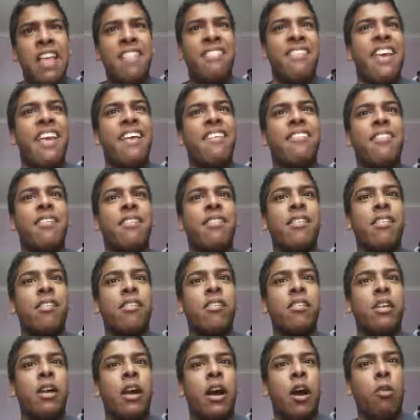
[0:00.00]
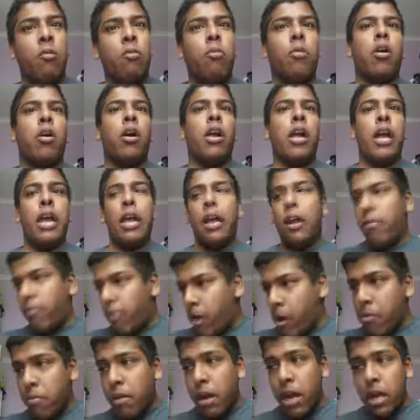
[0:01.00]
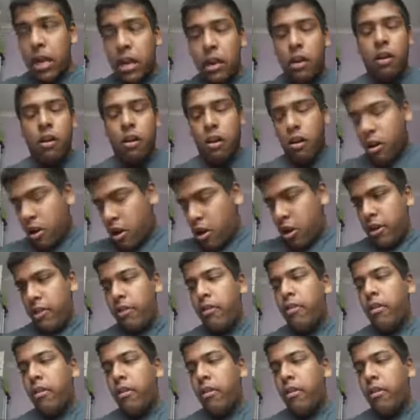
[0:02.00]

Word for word: He says he's gonna help. Okay, in my mind, good.